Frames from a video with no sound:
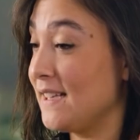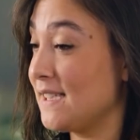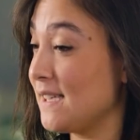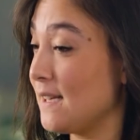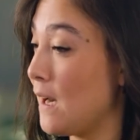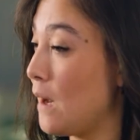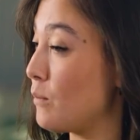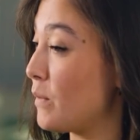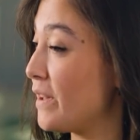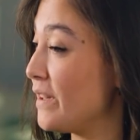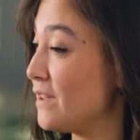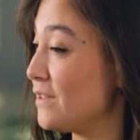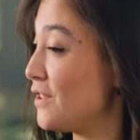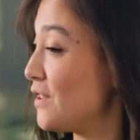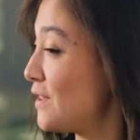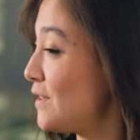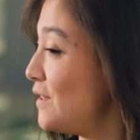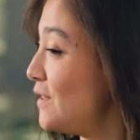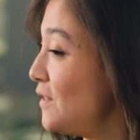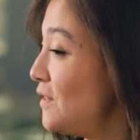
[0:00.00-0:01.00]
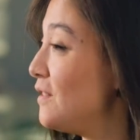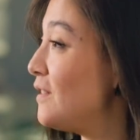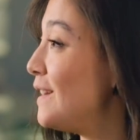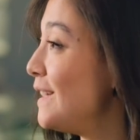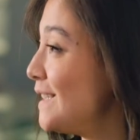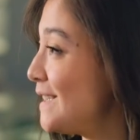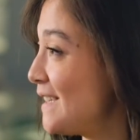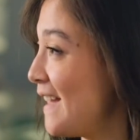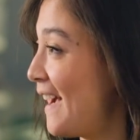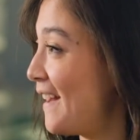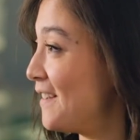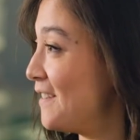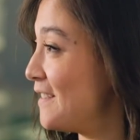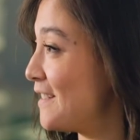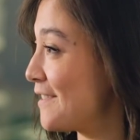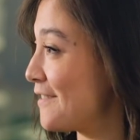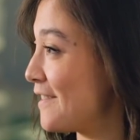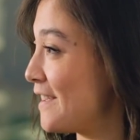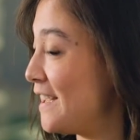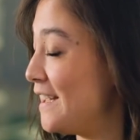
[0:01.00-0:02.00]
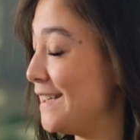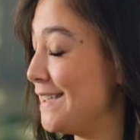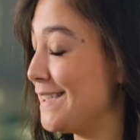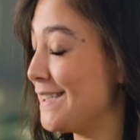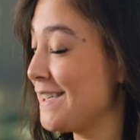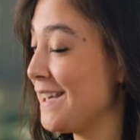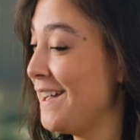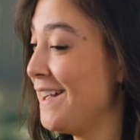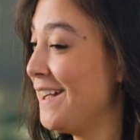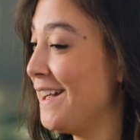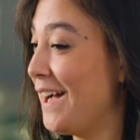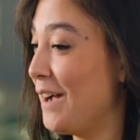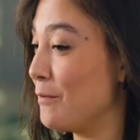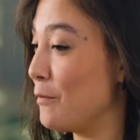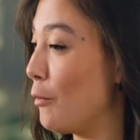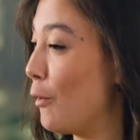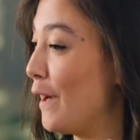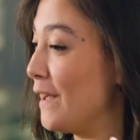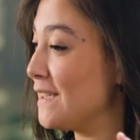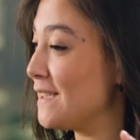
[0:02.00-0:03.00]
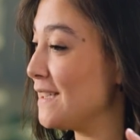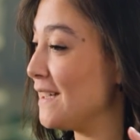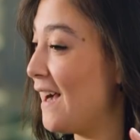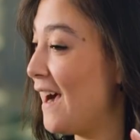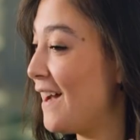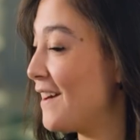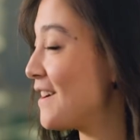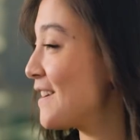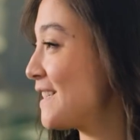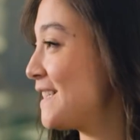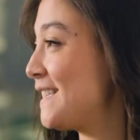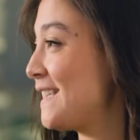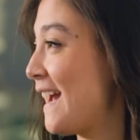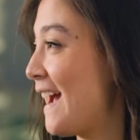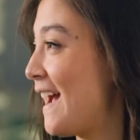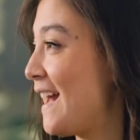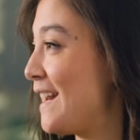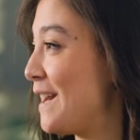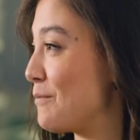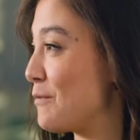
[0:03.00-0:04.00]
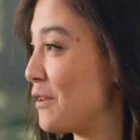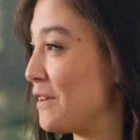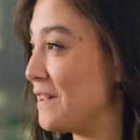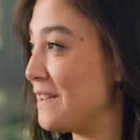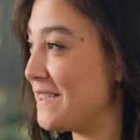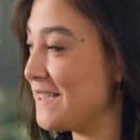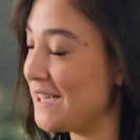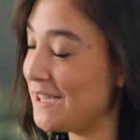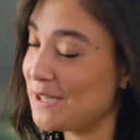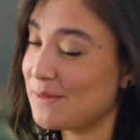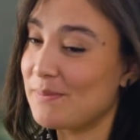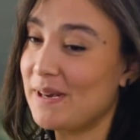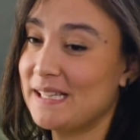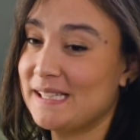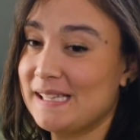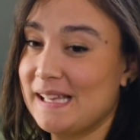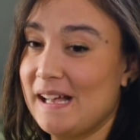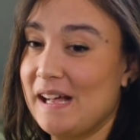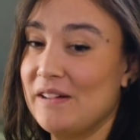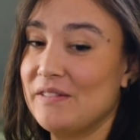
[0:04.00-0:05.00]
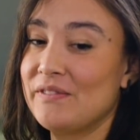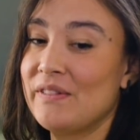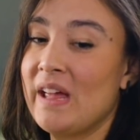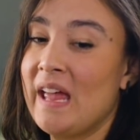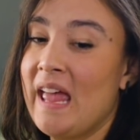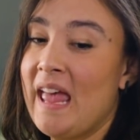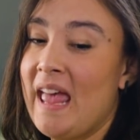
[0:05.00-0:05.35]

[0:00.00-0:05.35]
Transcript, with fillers: I said, I'm gonna just do these nano degrees. I'm going to understand, I'm gonna teach myself.